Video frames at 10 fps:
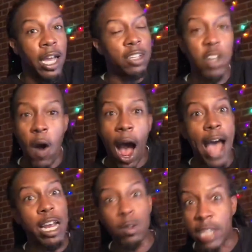It's
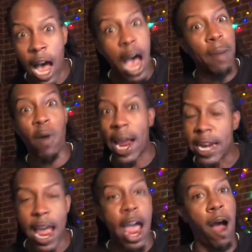Ohio time right
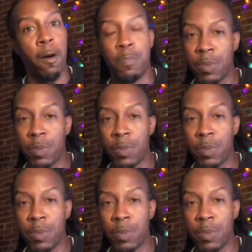now.